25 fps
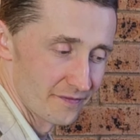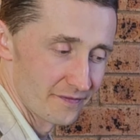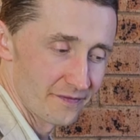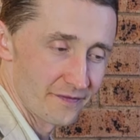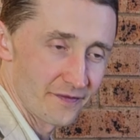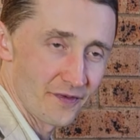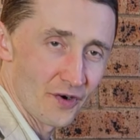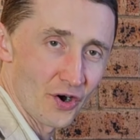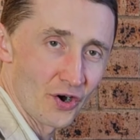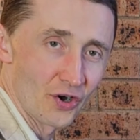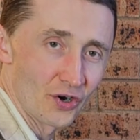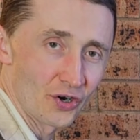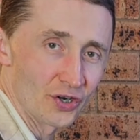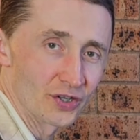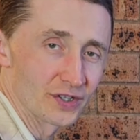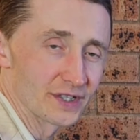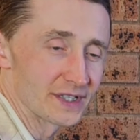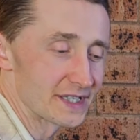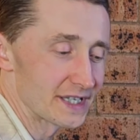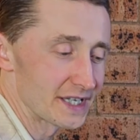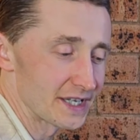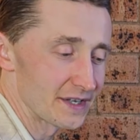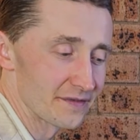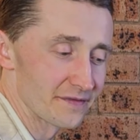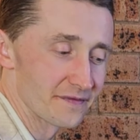4
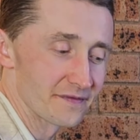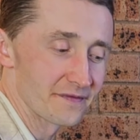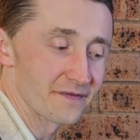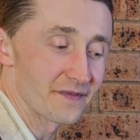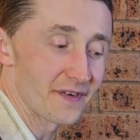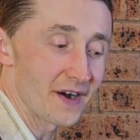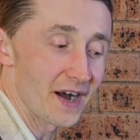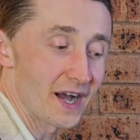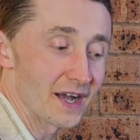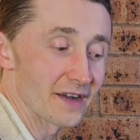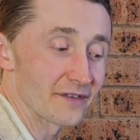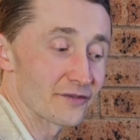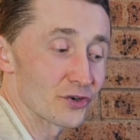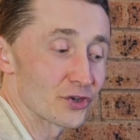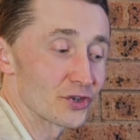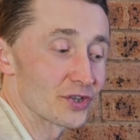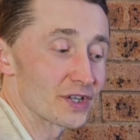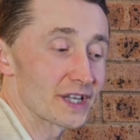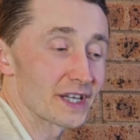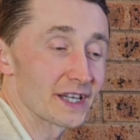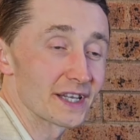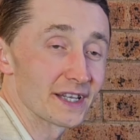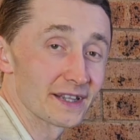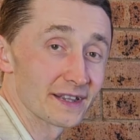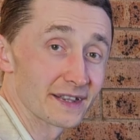on D, 5
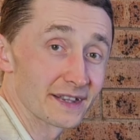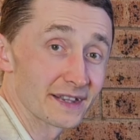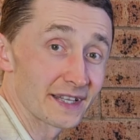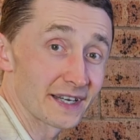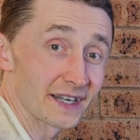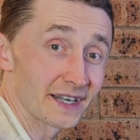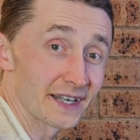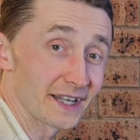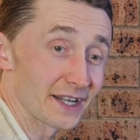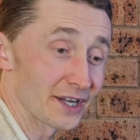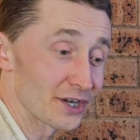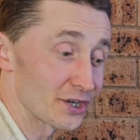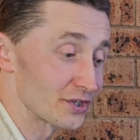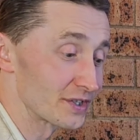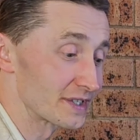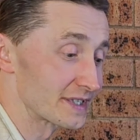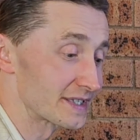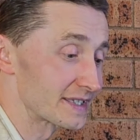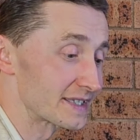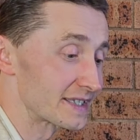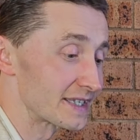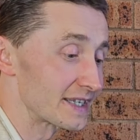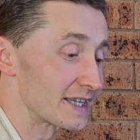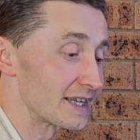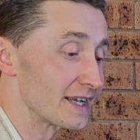on E, 3 on
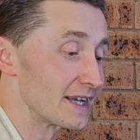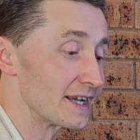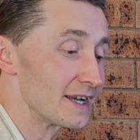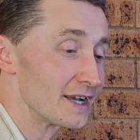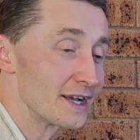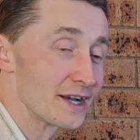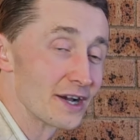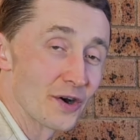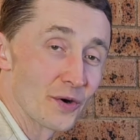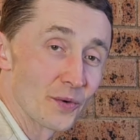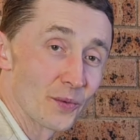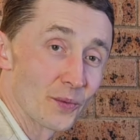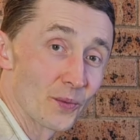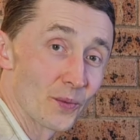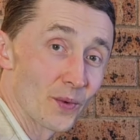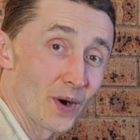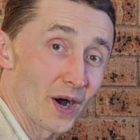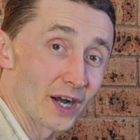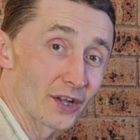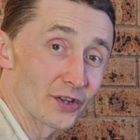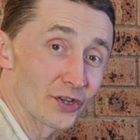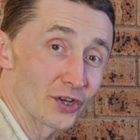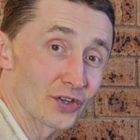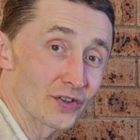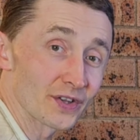C, 1
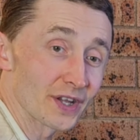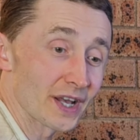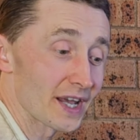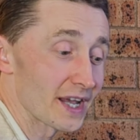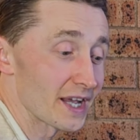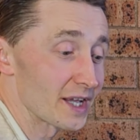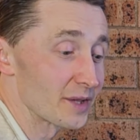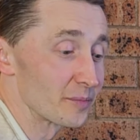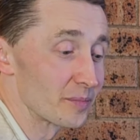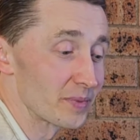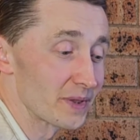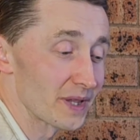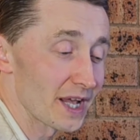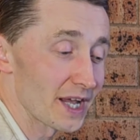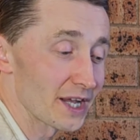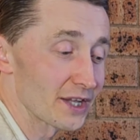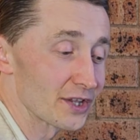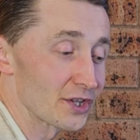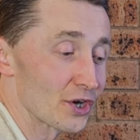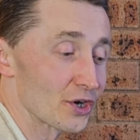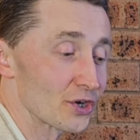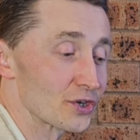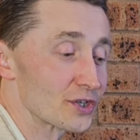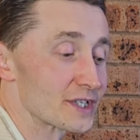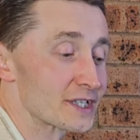on A, and play
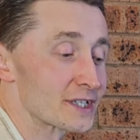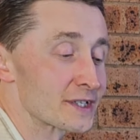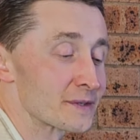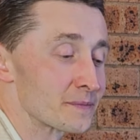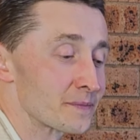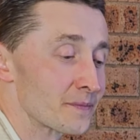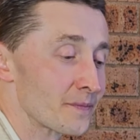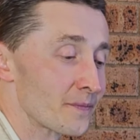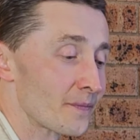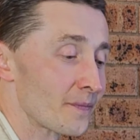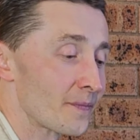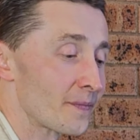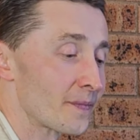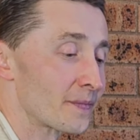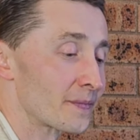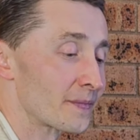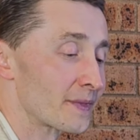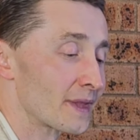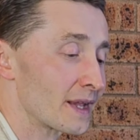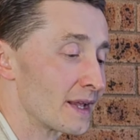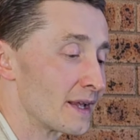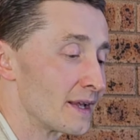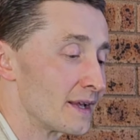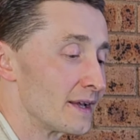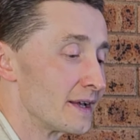those.
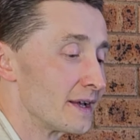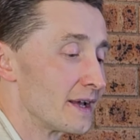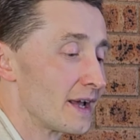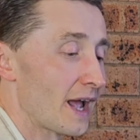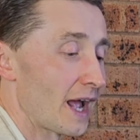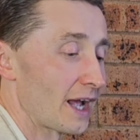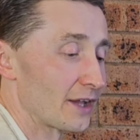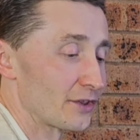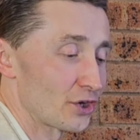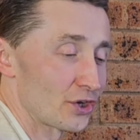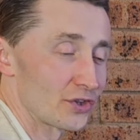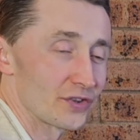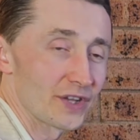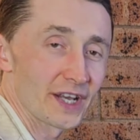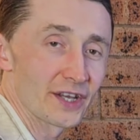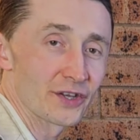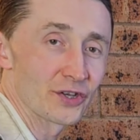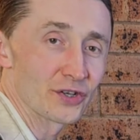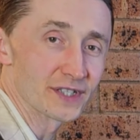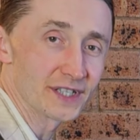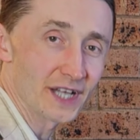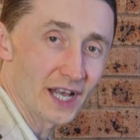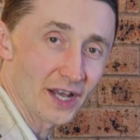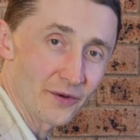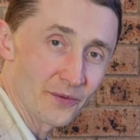And on A
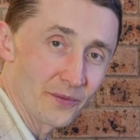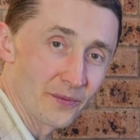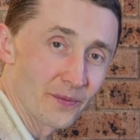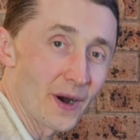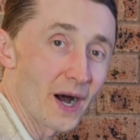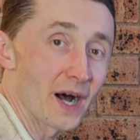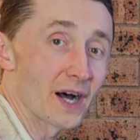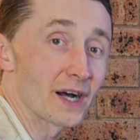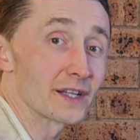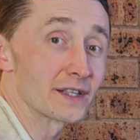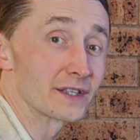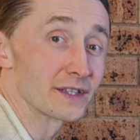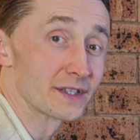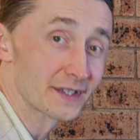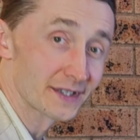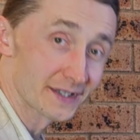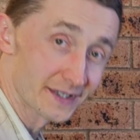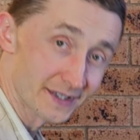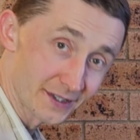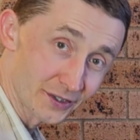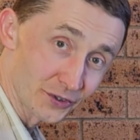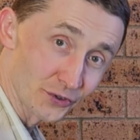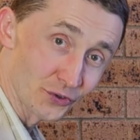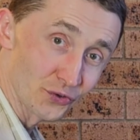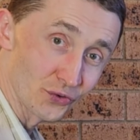you say
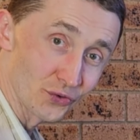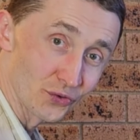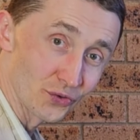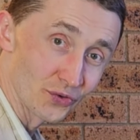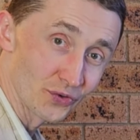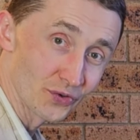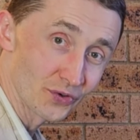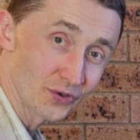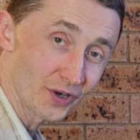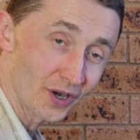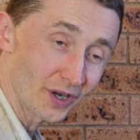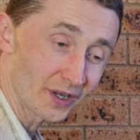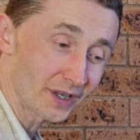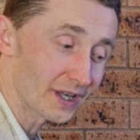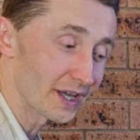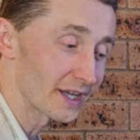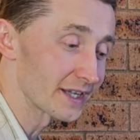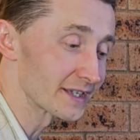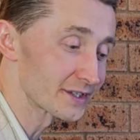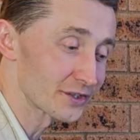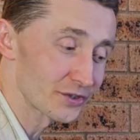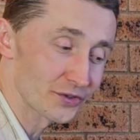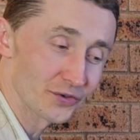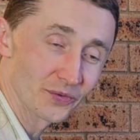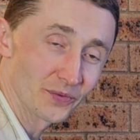1, 2.
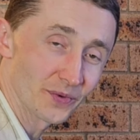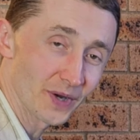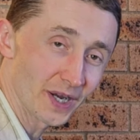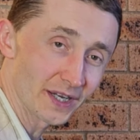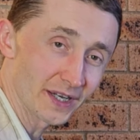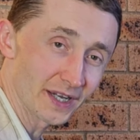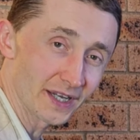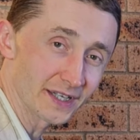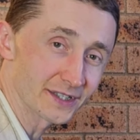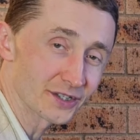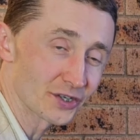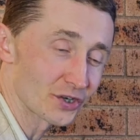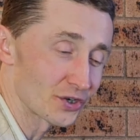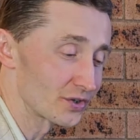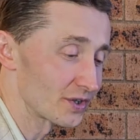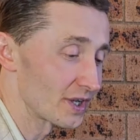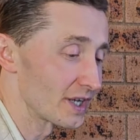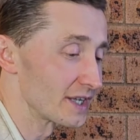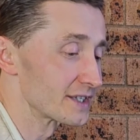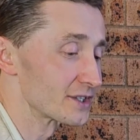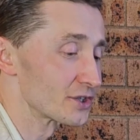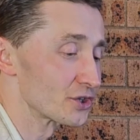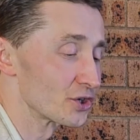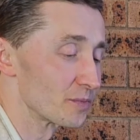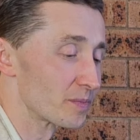Okay, so you wait extra on
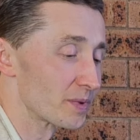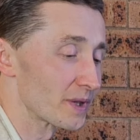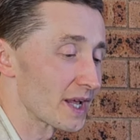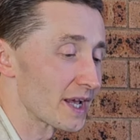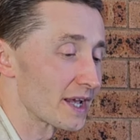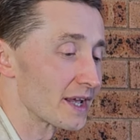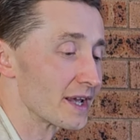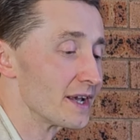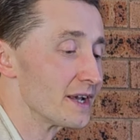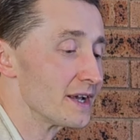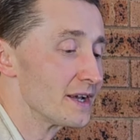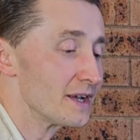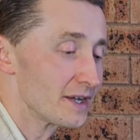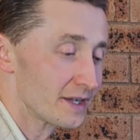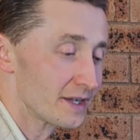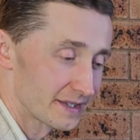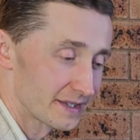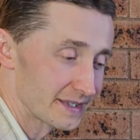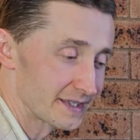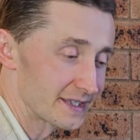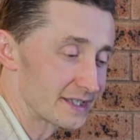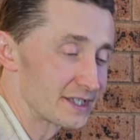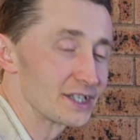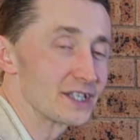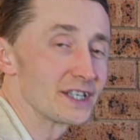A, so you play
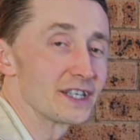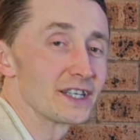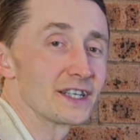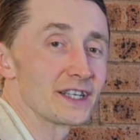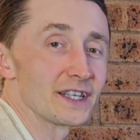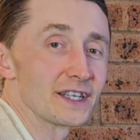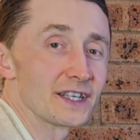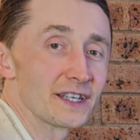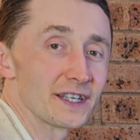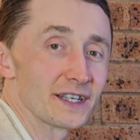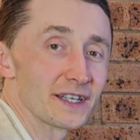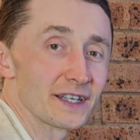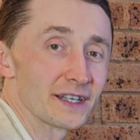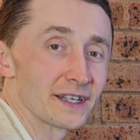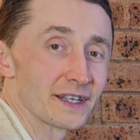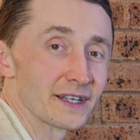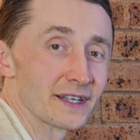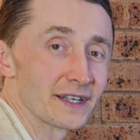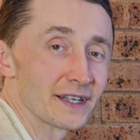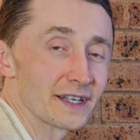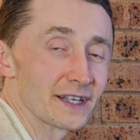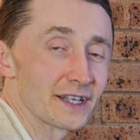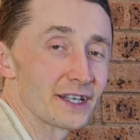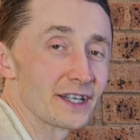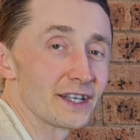
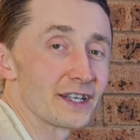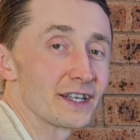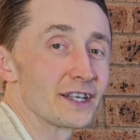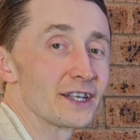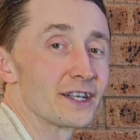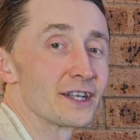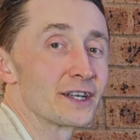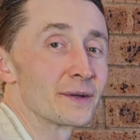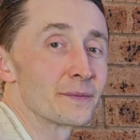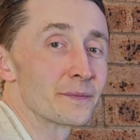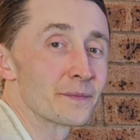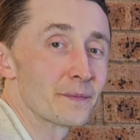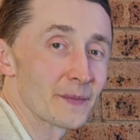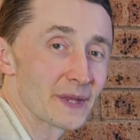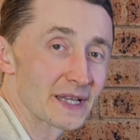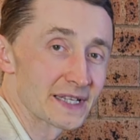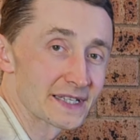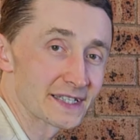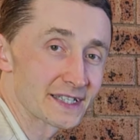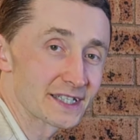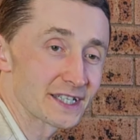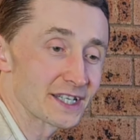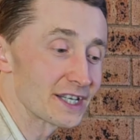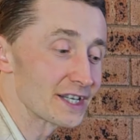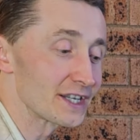D, E,
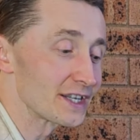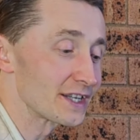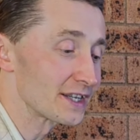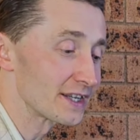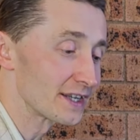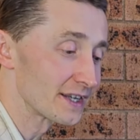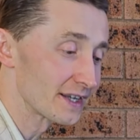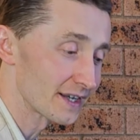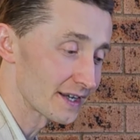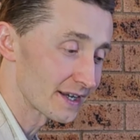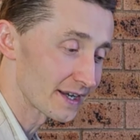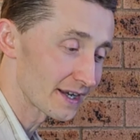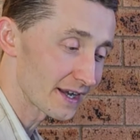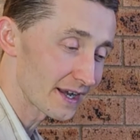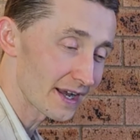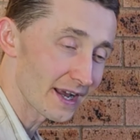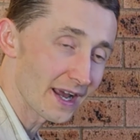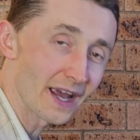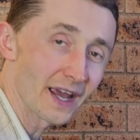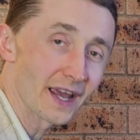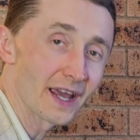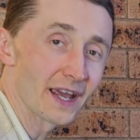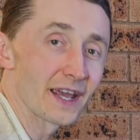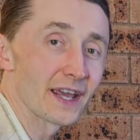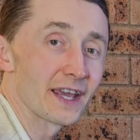C,
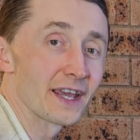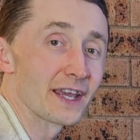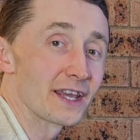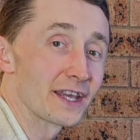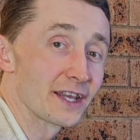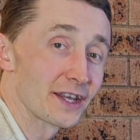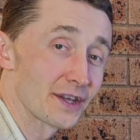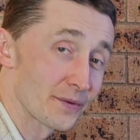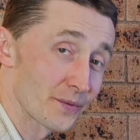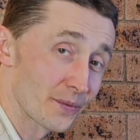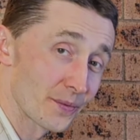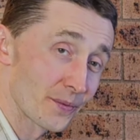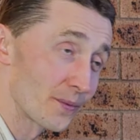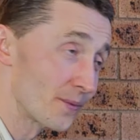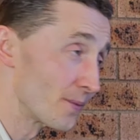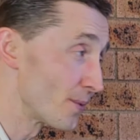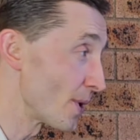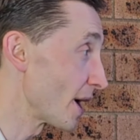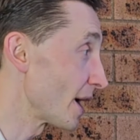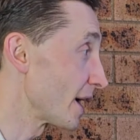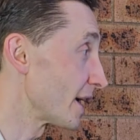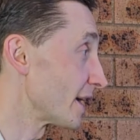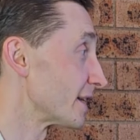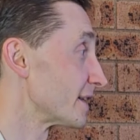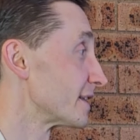A,
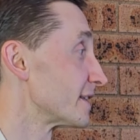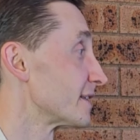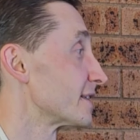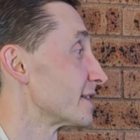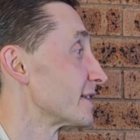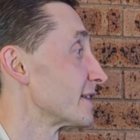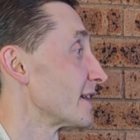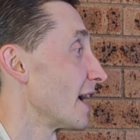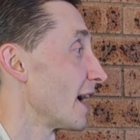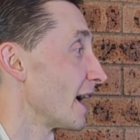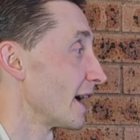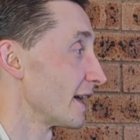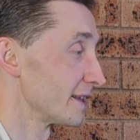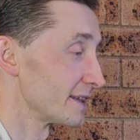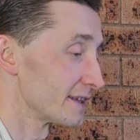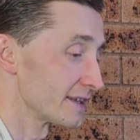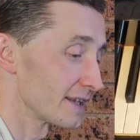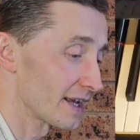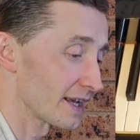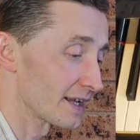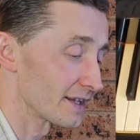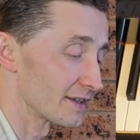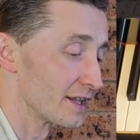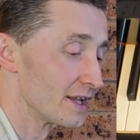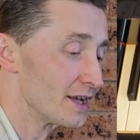wait,
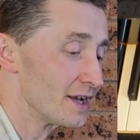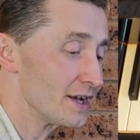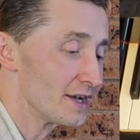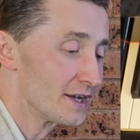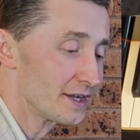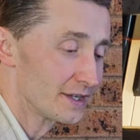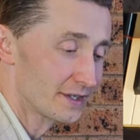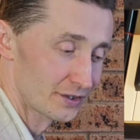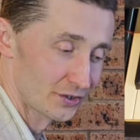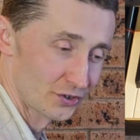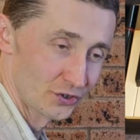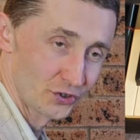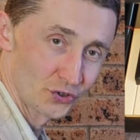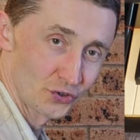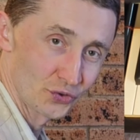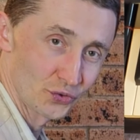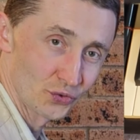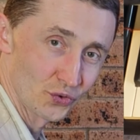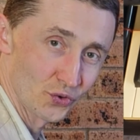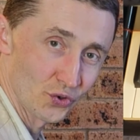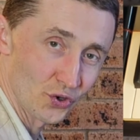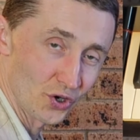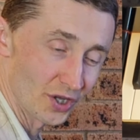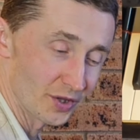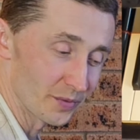and then
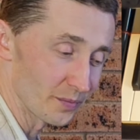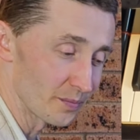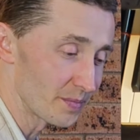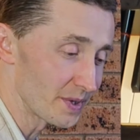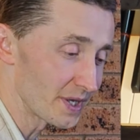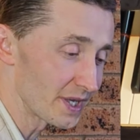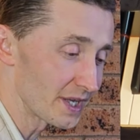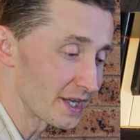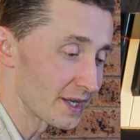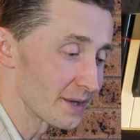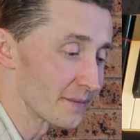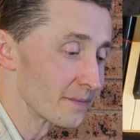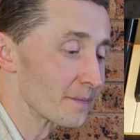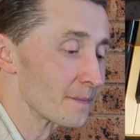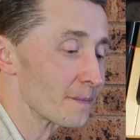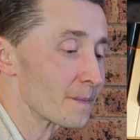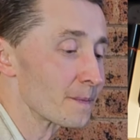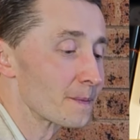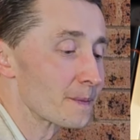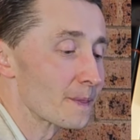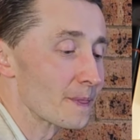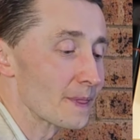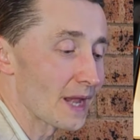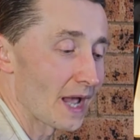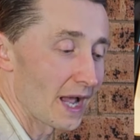2 on B
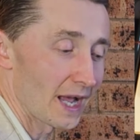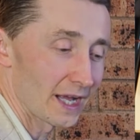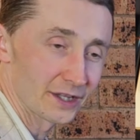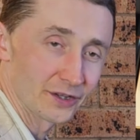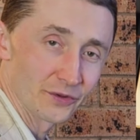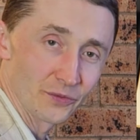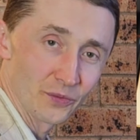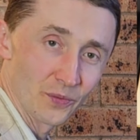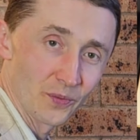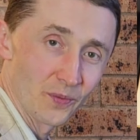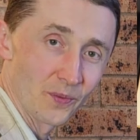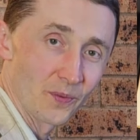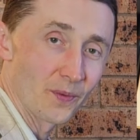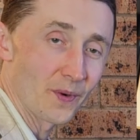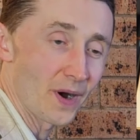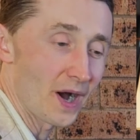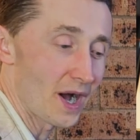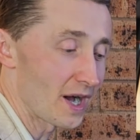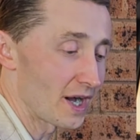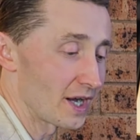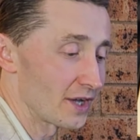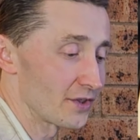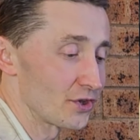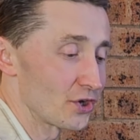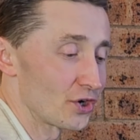and
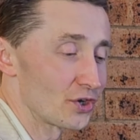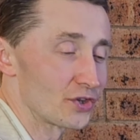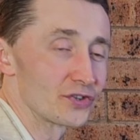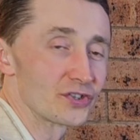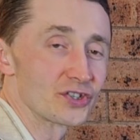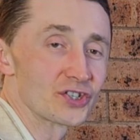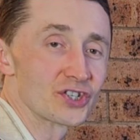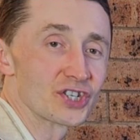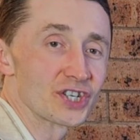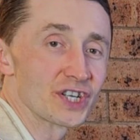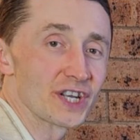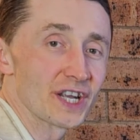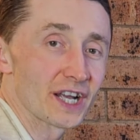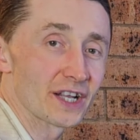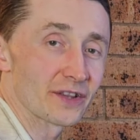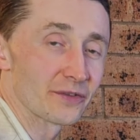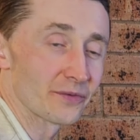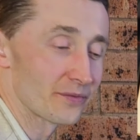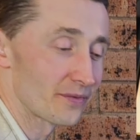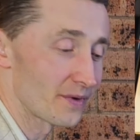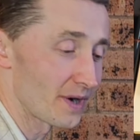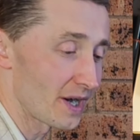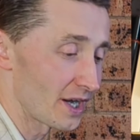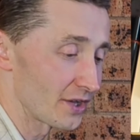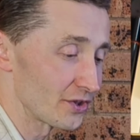1 on G,
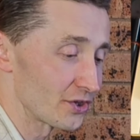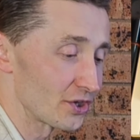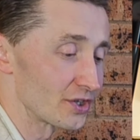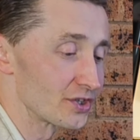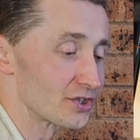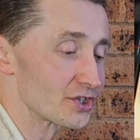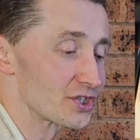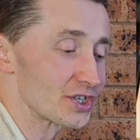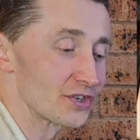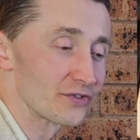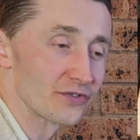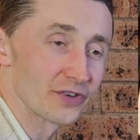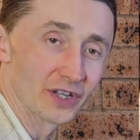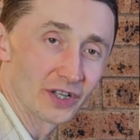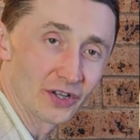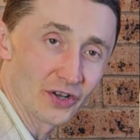and 1 on G will